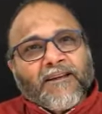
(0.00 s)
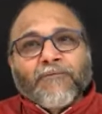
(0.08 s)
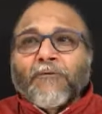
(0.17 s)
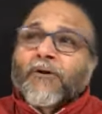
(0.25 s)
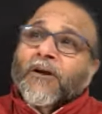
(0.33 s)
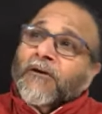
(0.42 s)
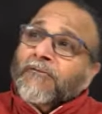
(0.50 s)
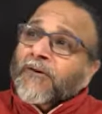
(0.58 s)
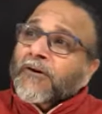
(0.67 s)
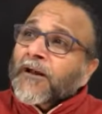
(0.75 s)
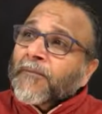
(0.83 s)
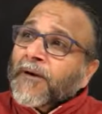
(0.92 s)
If you love
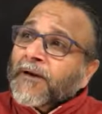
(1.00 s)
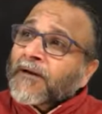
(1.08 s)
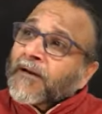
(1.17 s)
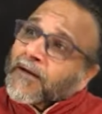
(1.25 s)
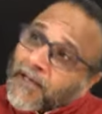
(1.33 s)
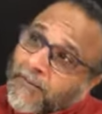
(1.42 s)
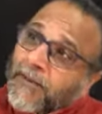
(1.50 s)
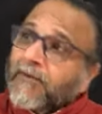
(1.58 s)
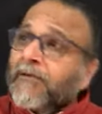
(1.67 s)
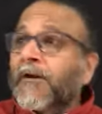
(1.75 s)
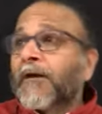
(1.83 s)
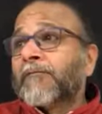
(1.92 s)
your neighbor, neighbor
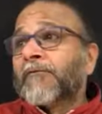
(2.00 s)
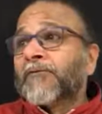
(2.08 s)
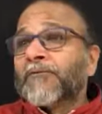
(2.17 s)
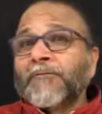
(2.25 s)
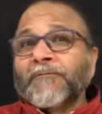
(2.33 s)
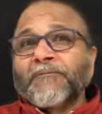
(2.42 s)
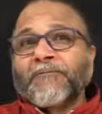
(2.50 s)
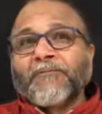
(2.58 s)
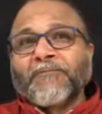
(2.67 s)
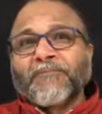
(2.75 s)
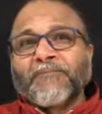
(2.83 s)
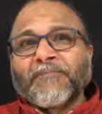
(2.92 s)
will love you.
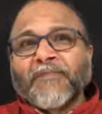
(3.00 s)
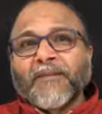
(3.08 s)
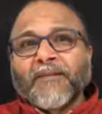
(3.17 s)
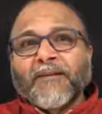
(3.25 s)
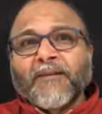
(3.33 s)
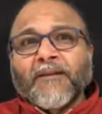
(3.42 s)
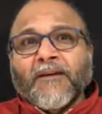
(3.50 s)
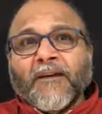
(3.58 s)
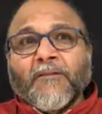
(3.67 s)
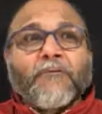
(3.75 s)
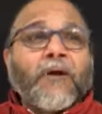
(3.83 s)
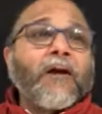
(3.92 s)

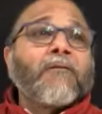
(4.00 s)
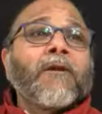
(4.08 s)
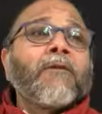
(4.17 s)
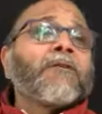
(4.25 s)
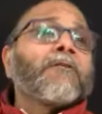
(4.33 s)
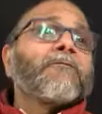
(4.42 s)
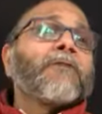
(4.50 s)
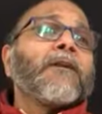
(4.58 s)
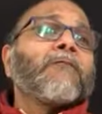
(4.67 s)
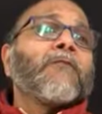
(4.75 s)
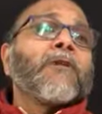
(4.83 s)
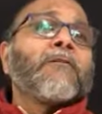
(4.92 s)
If you have loving
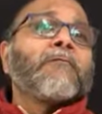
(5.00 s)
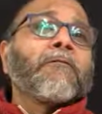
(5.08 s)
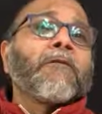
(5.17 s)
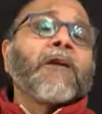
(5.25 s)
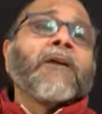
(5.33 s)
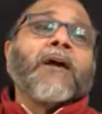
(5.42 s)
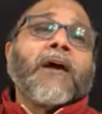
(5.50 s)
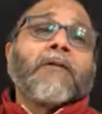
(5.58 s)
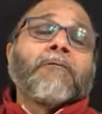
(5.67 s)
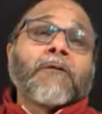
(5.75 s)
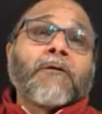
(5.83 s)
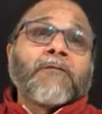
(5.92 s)
feeling for everyone,
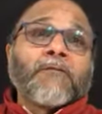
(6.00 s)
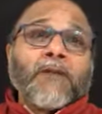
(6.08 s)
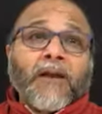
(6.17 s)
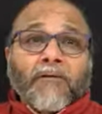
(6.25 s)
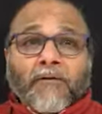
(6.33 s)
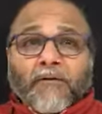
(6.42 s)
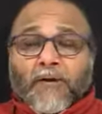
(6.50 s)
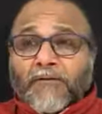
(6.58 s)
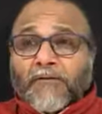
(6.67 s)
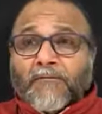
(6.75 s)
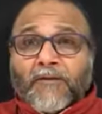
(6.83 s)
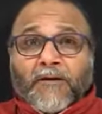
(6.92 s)
everyone will have a
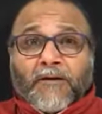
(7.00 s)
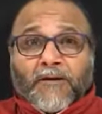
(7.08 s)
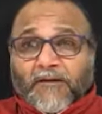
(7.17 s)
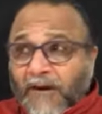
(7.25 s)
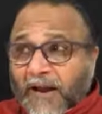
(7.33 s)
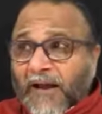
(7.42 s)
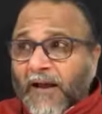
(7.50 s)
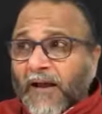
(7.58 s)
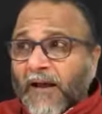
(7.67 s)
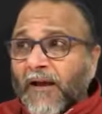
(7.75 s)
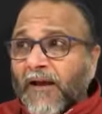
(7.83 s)
loving feeling. Try.